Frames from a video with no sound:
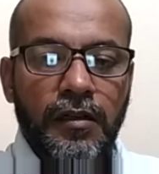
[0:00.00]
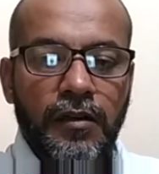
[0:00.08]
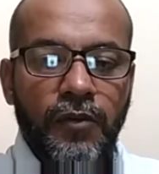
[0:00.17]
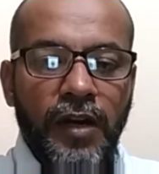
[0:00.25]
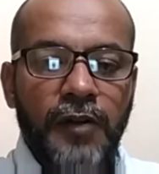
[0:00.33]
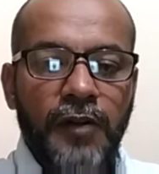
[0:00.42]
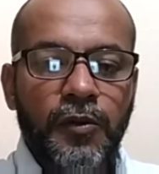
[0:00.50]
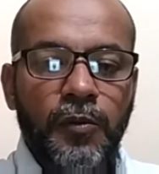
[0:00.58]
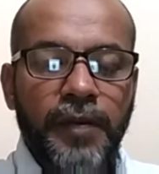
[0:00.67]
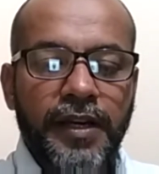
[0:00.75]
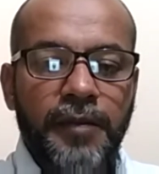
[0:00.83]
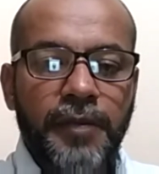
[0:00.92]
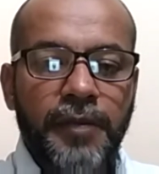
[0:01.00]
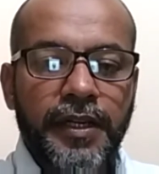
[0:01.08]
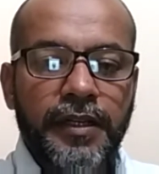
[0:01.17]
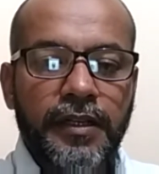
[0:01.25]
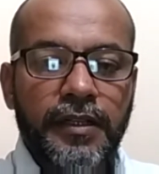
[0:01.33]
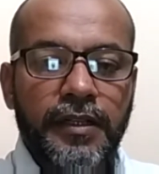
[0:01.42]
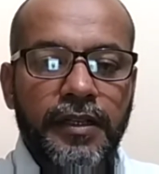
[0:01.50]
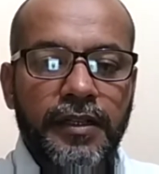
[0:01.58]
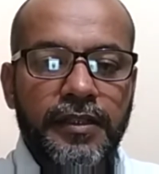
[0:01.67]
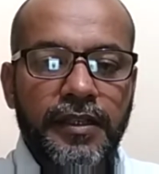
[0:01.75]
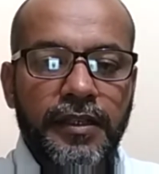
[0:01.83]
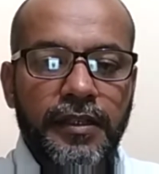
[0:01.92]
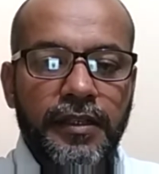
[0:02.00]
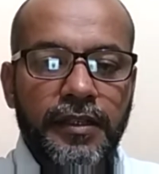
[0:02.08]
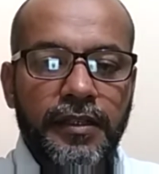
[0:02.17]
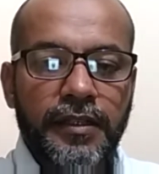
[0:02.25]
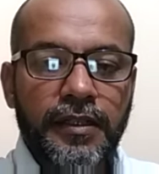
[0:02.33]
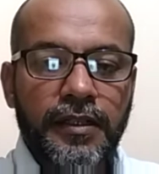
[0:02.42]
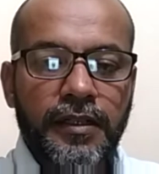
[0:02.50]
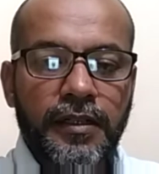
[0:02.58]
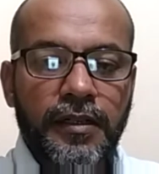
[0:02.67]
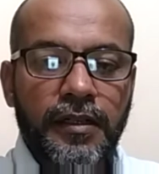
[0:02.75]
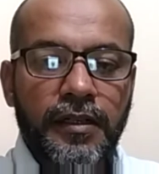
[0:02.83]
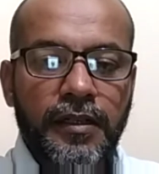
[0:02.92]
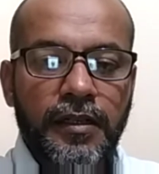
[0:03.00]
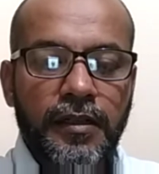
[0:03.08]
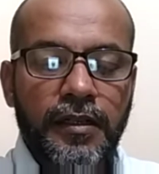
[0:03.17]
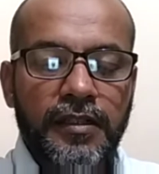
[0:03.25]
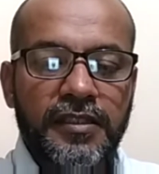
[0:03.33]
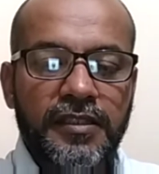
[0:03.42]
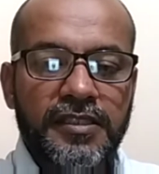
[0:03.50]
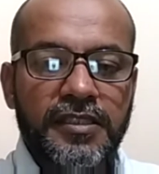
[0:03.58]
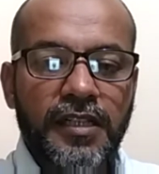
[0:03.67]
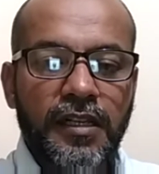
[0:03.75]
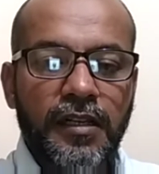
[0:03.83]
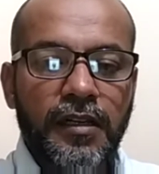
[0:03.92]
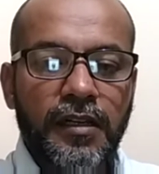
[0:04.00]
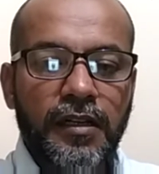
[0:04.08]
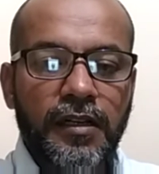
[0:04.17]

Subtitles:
we have to bear in mind that the digital